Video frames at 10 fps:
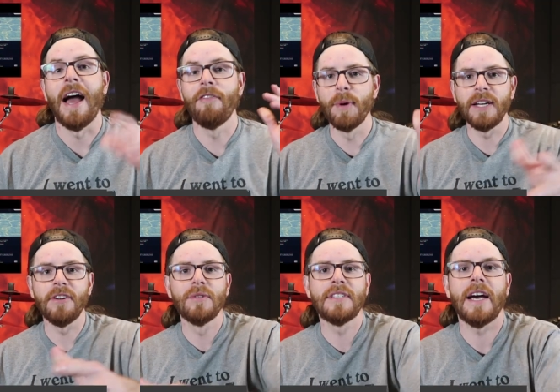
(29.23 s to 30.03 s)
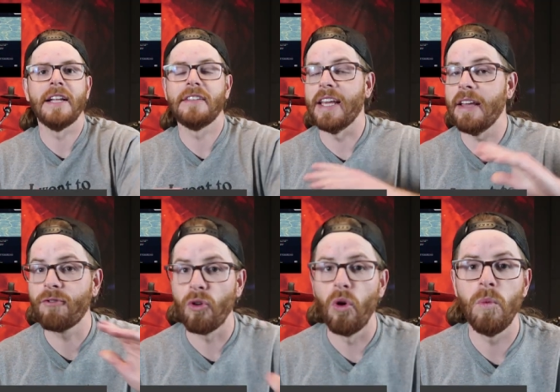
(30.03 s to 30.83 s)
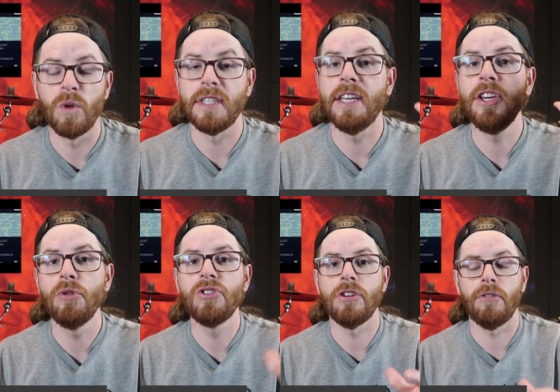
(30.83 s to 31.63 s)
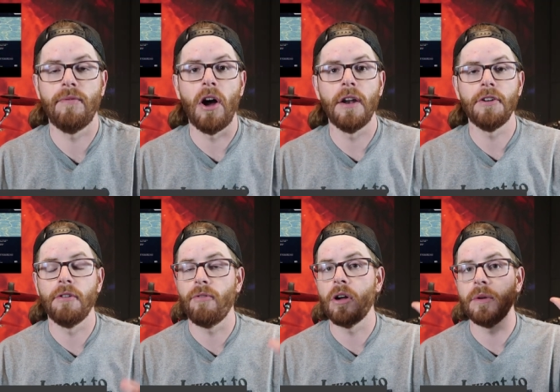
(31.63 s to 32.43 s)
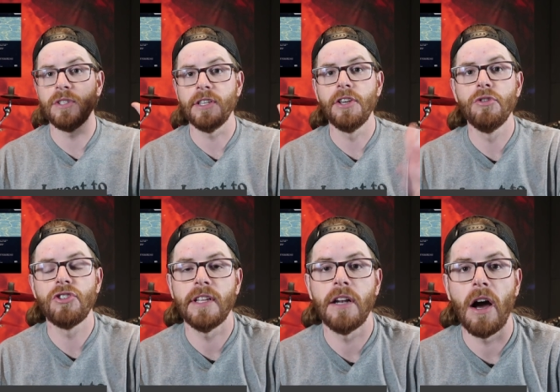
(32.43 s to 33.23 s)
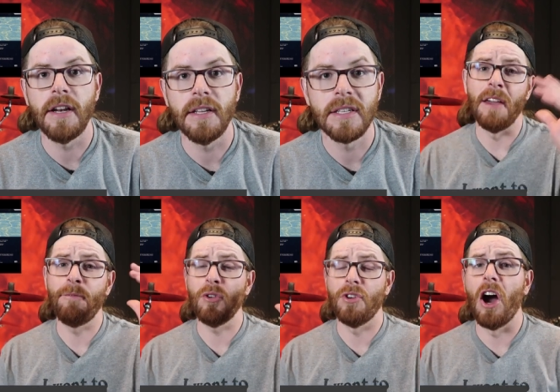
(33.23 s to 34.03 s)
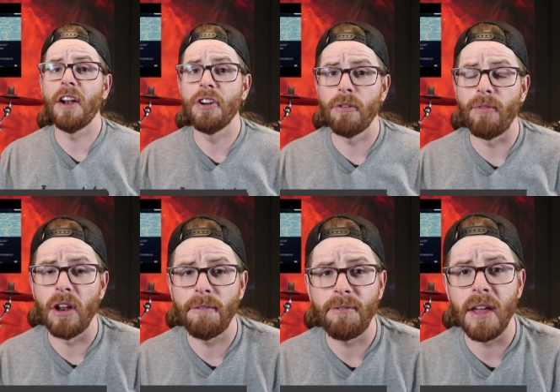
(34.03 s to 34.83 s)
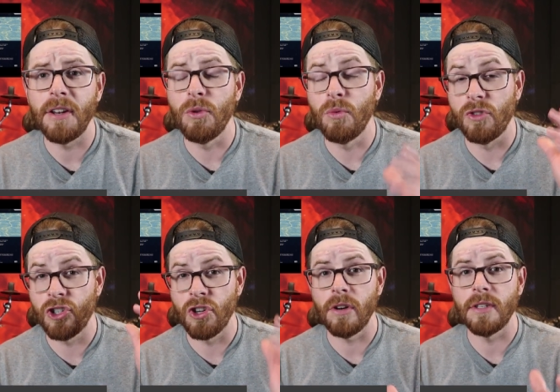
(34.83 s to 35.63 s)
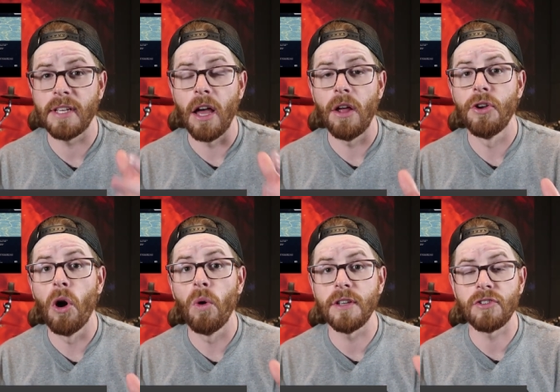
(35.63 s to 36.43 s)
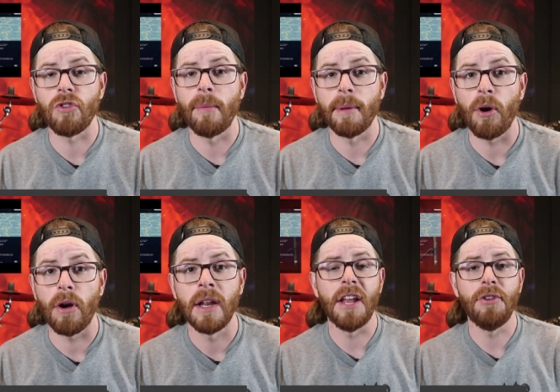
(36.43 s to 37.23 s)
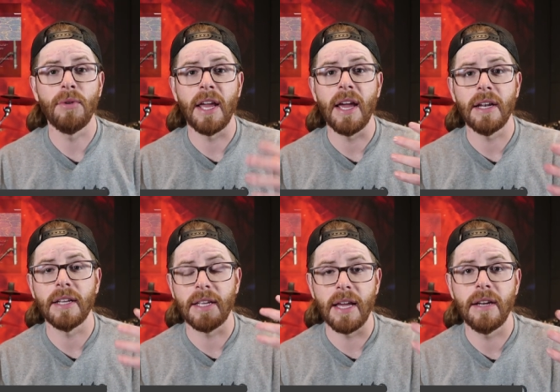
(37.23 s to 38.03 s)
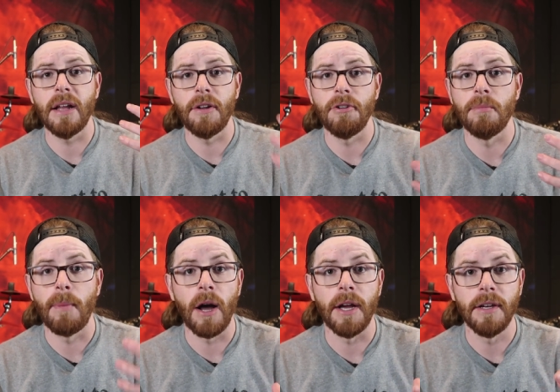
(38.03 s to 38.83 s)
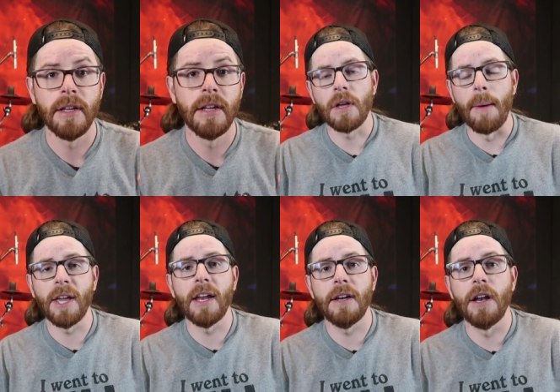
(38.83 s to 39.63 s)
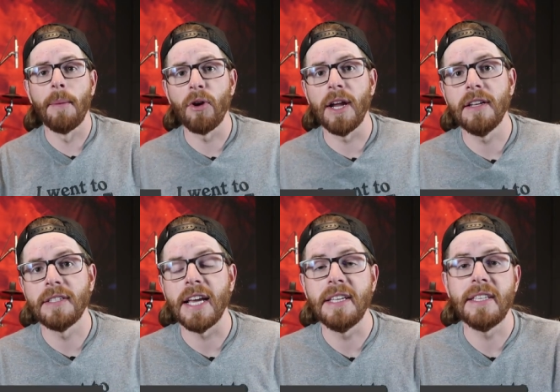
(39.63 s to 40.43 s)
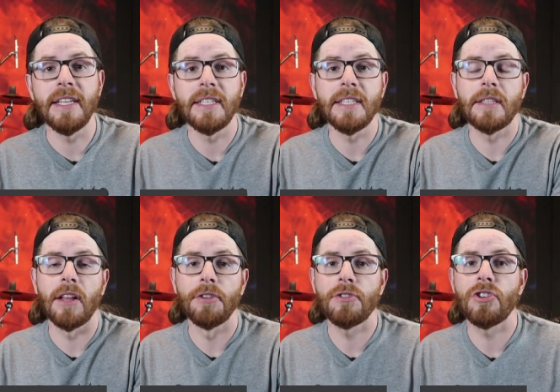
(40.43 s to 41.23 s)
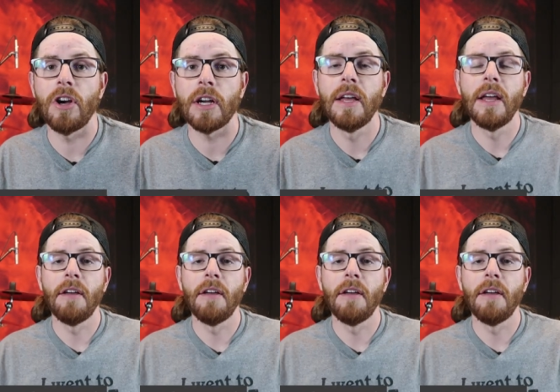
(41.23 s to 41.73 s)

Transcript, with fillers: Everybody knows that. Dave Grohl was huge in Nirvana. Nirvana was huge in the 90s. If you're not a Nirvana fan, you sure as hell know this drumming part and you can't get it out of your mind. Coming in at number eight is ACDC's Thunderstruck.